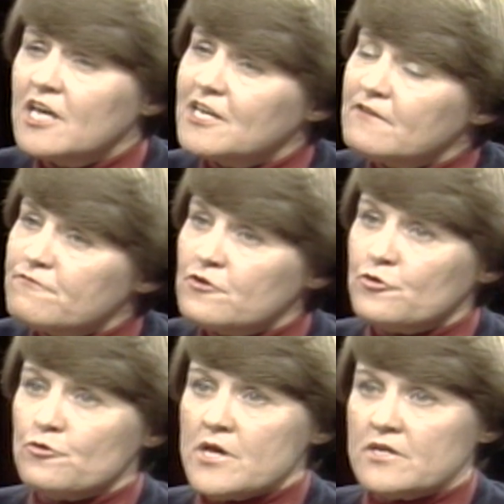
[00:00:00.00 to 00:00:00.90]
if their
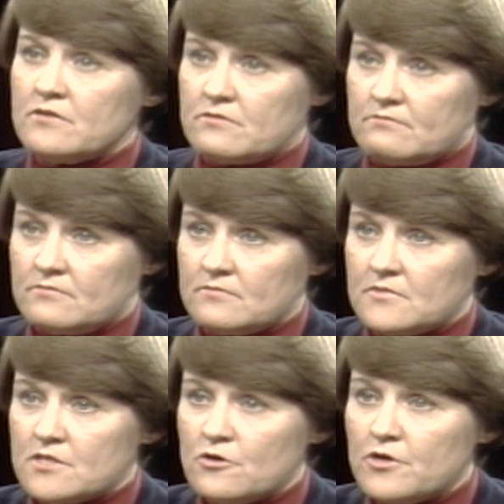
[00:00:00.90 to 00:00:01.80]
credit
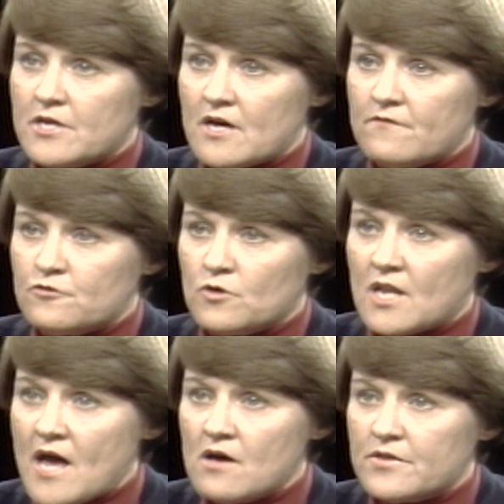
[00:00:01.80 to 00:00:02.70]
is good enough to
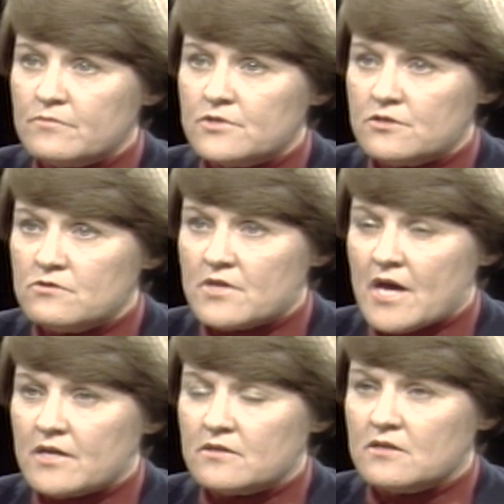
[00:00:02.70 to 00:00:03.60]
allow them to do that.